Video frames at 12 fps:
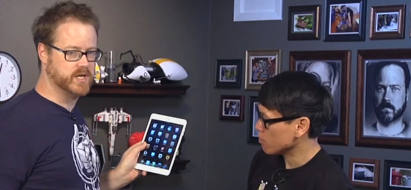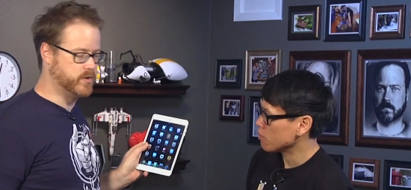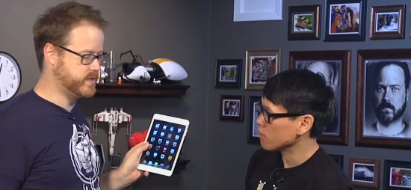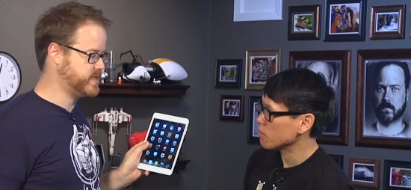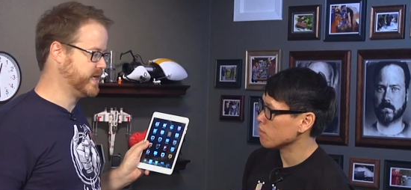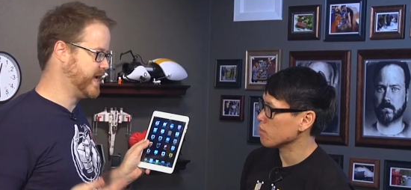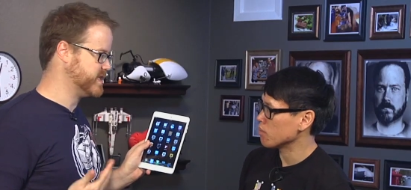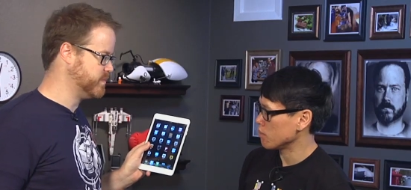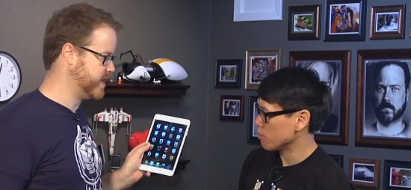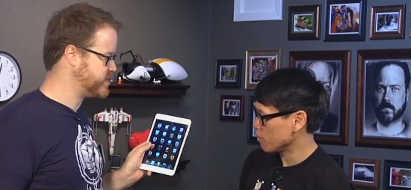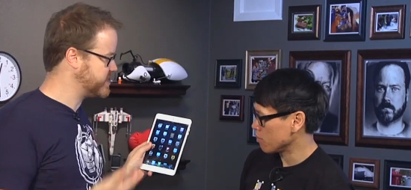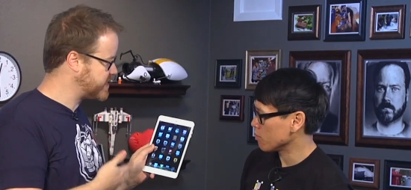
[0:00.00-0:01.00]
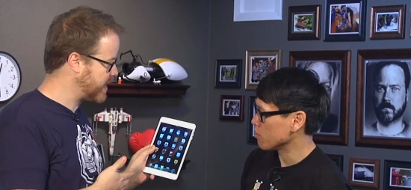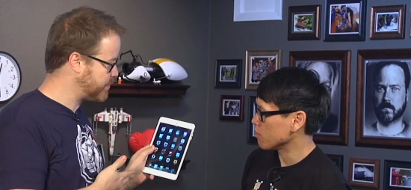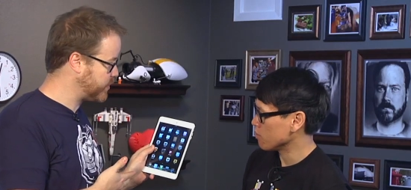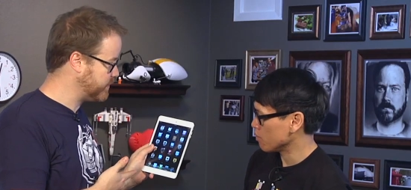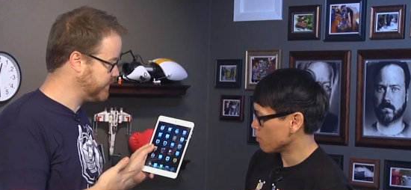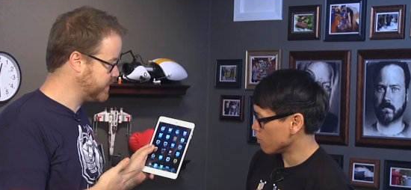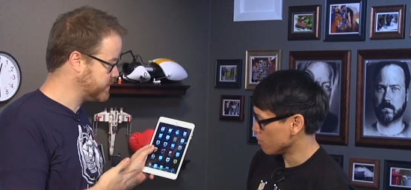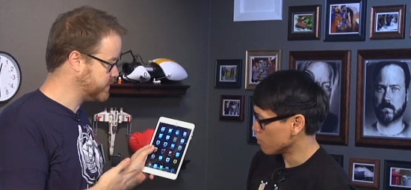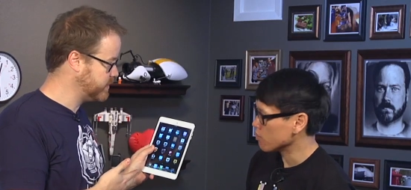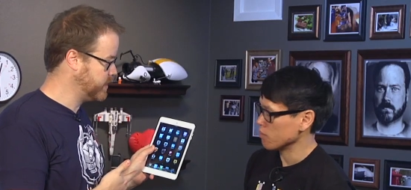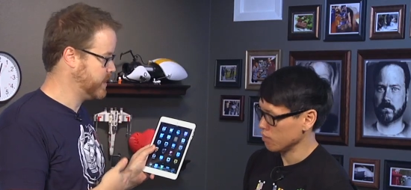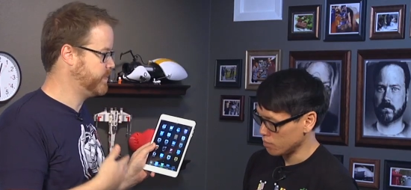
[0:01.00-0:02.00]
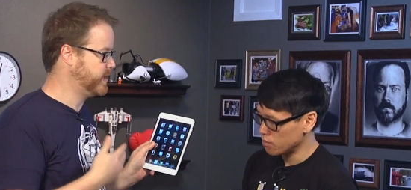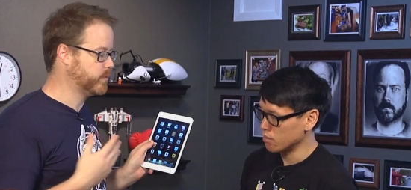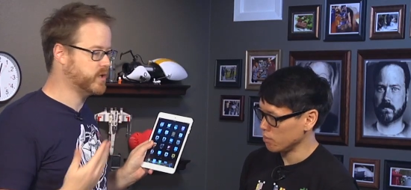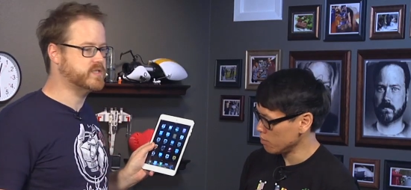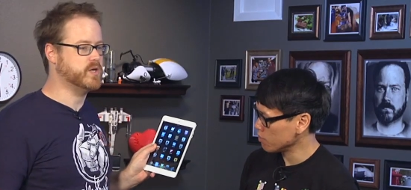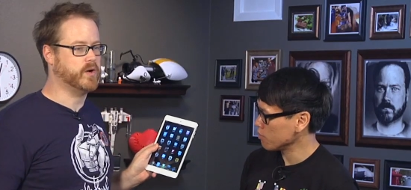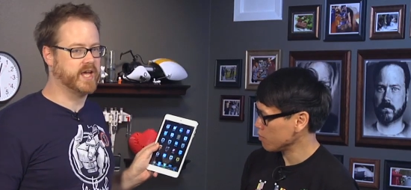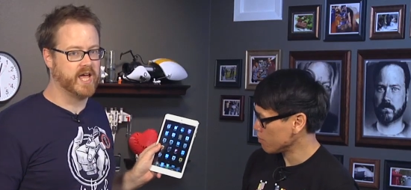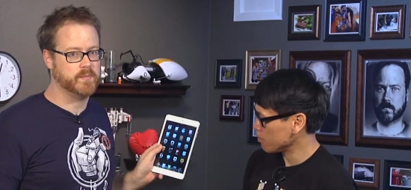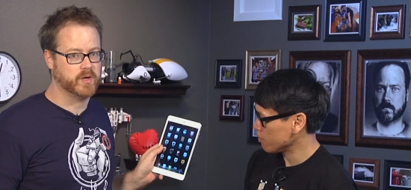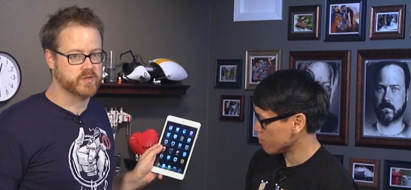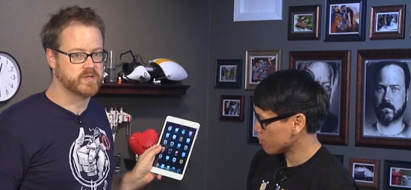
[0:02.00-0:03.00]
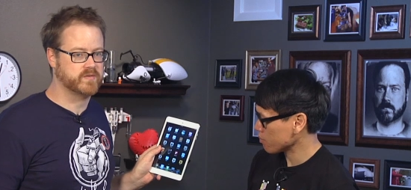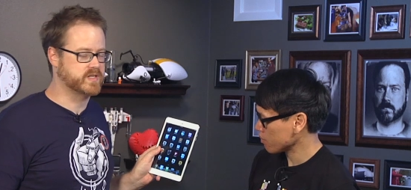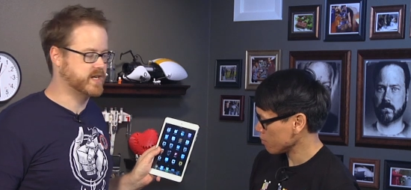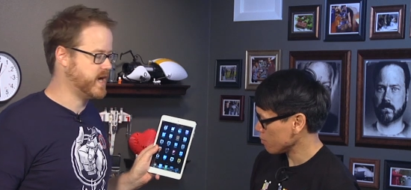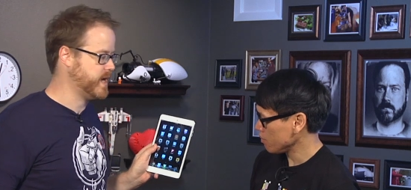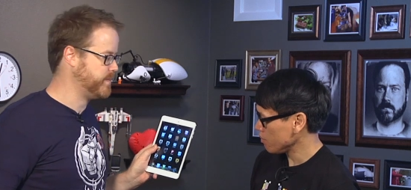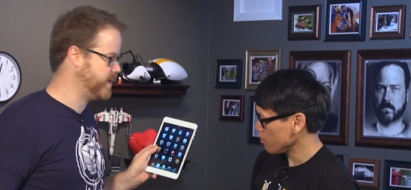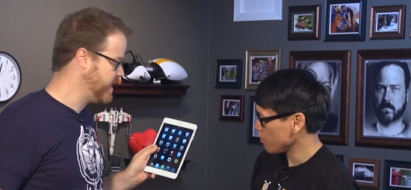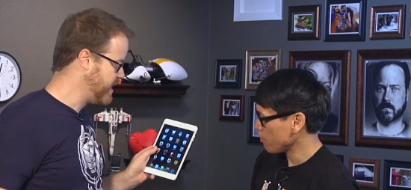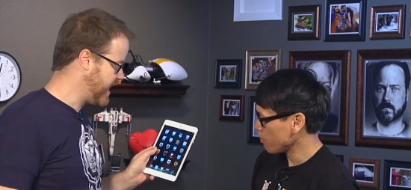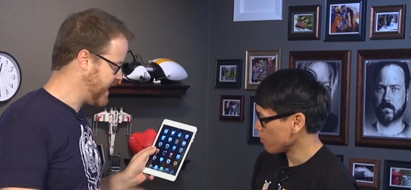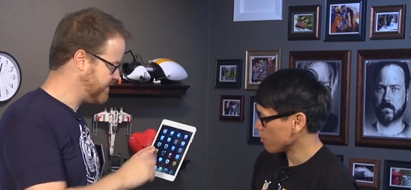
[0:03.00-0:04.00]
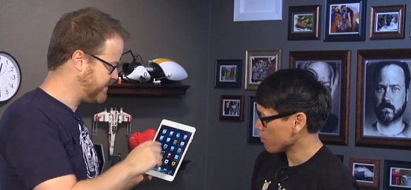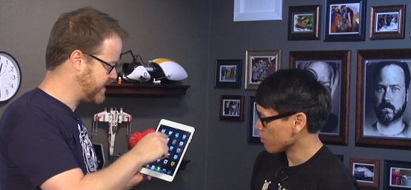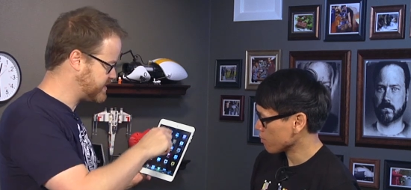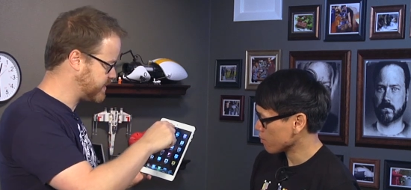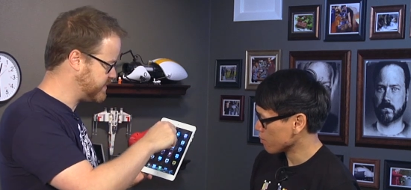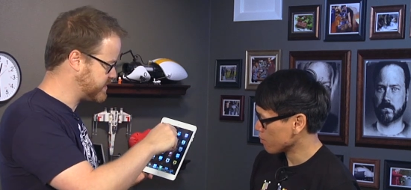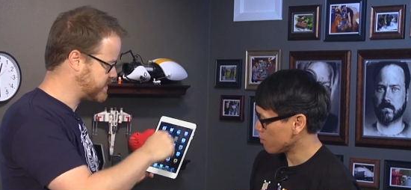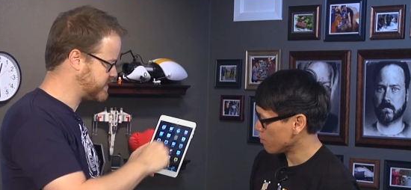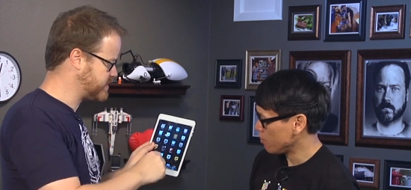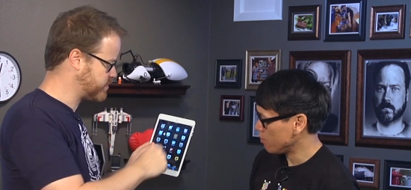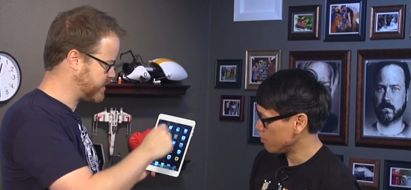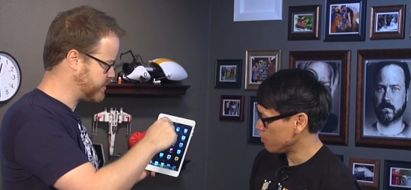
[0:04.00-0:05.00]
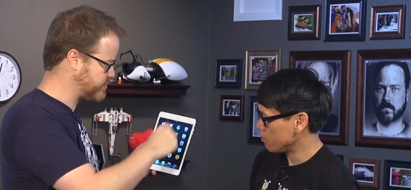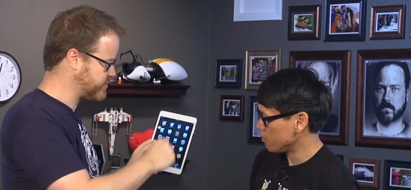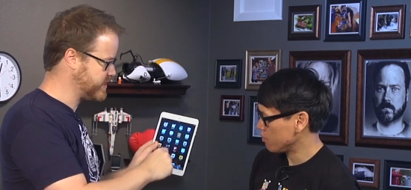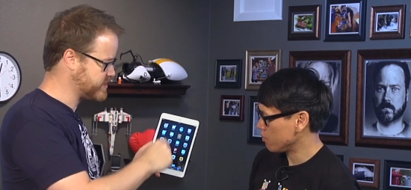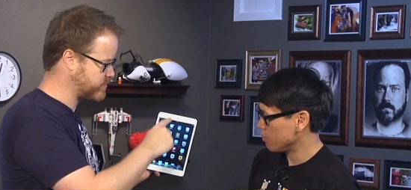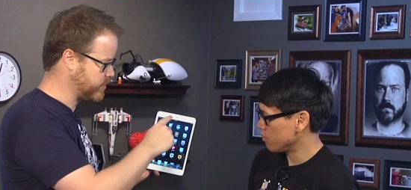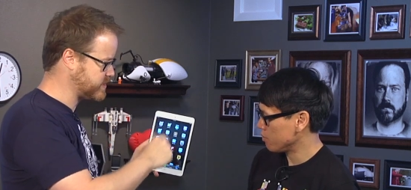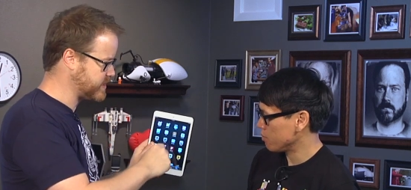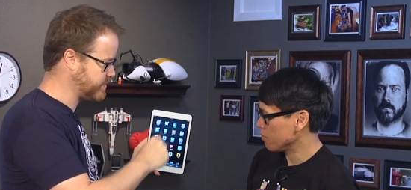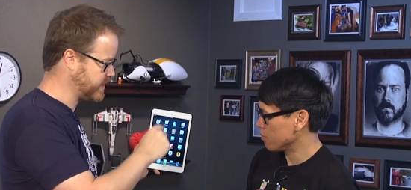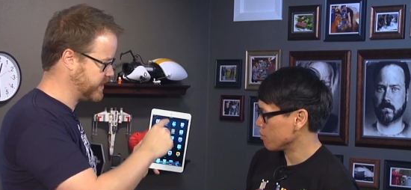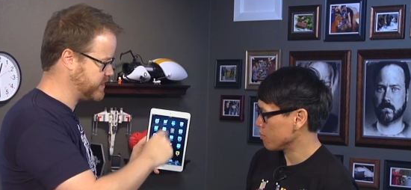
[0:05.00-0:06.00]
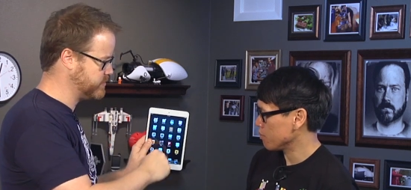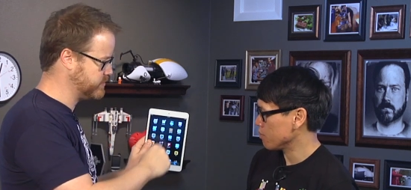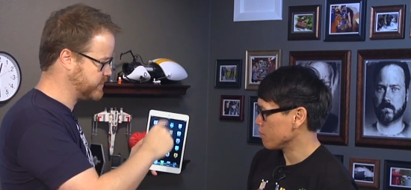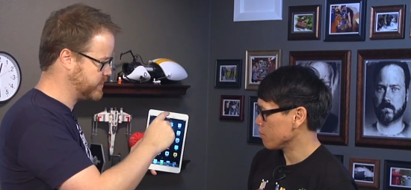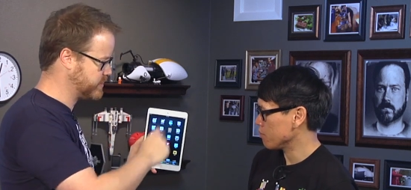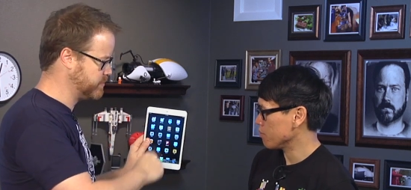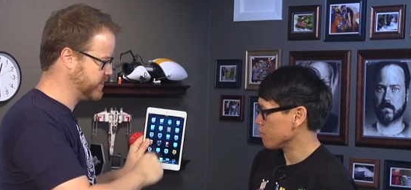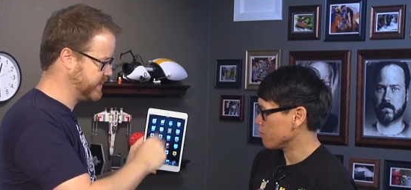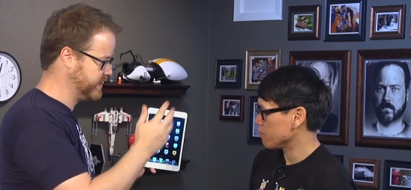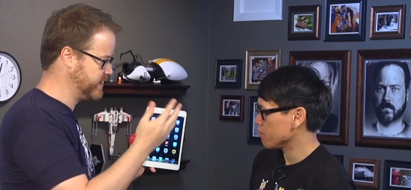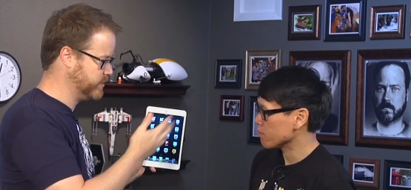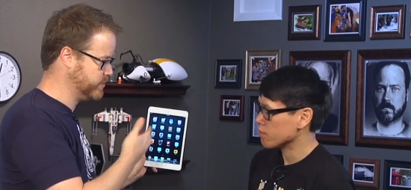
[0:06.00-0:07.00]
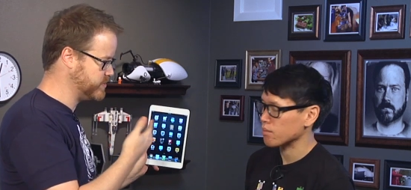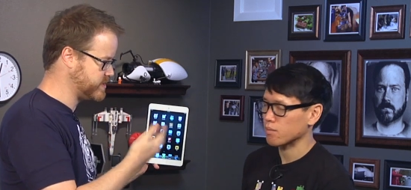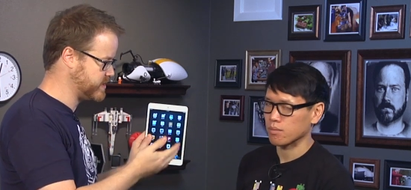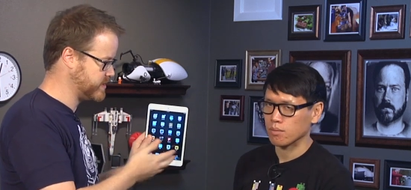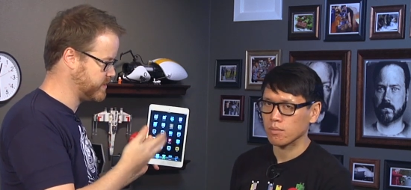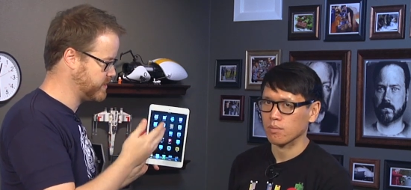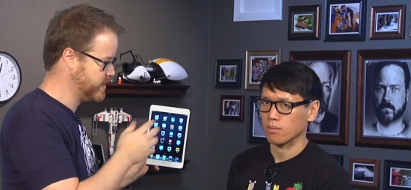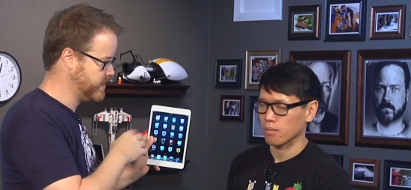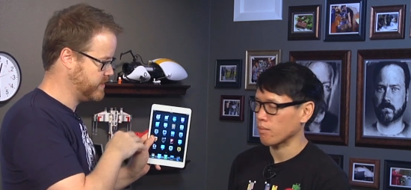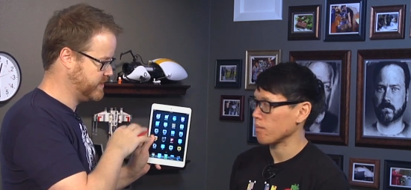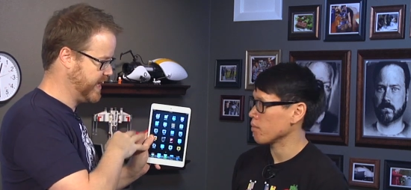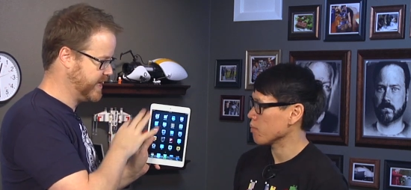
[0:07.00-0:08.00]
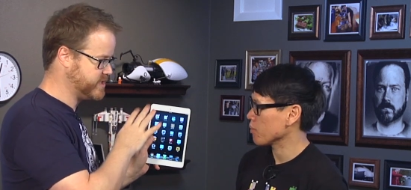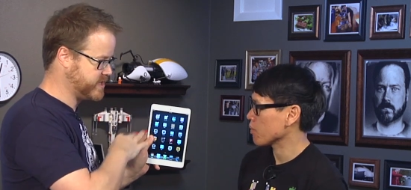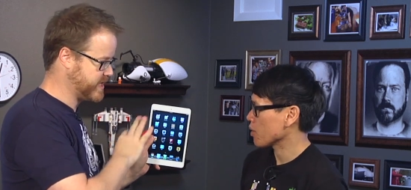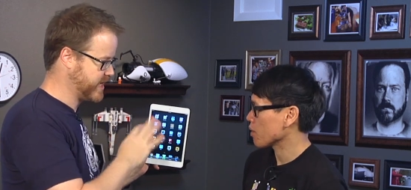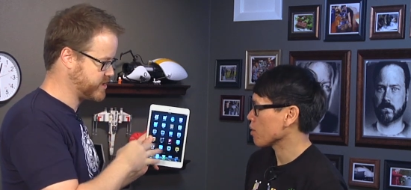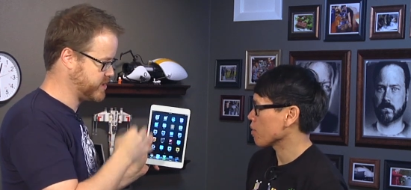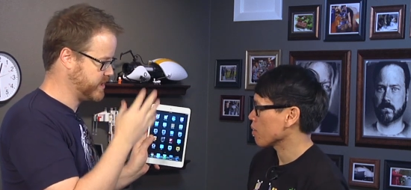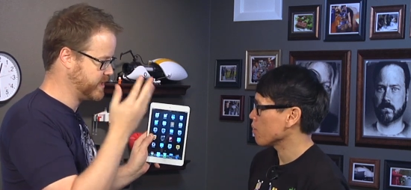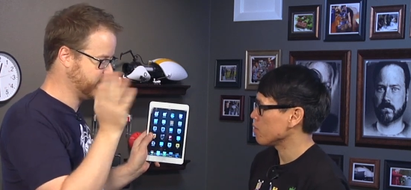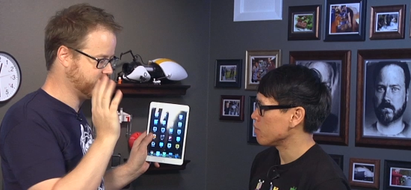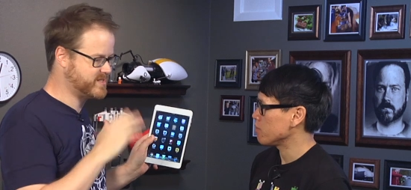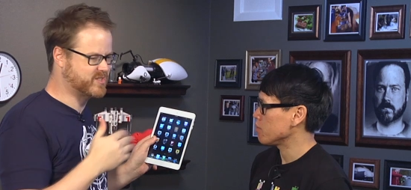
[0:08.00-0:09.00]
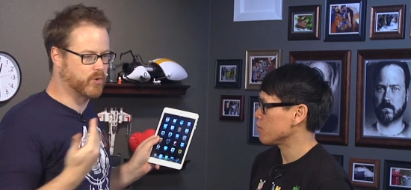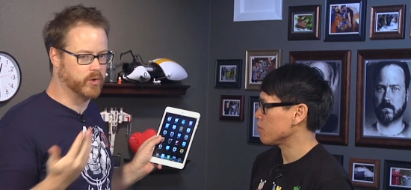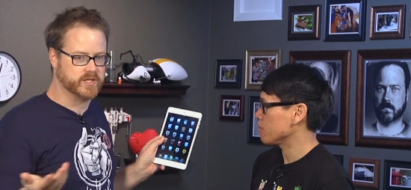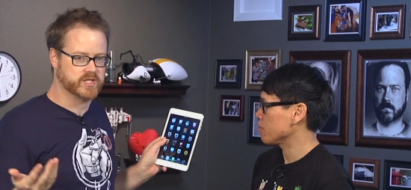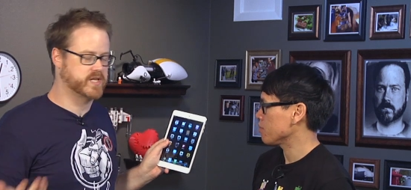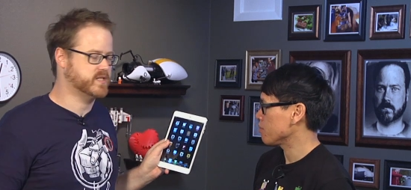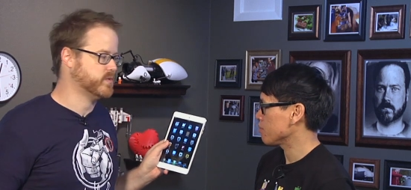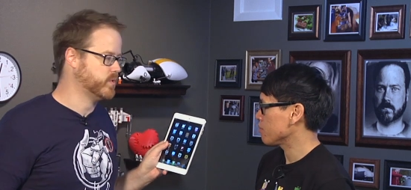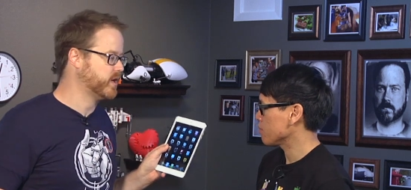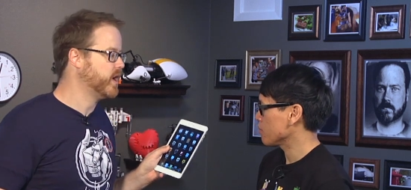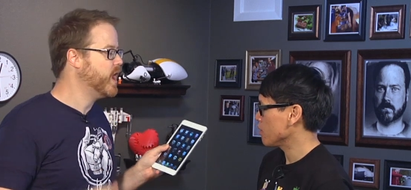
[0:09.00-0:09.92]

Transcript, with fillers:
Speaker 1: notice it as much. It's not perfect, but it mm works okay most of the time. I have had some instances where you were trying to scroll something and you you completely lose the the edge detection and it, scrolling just doesn't work.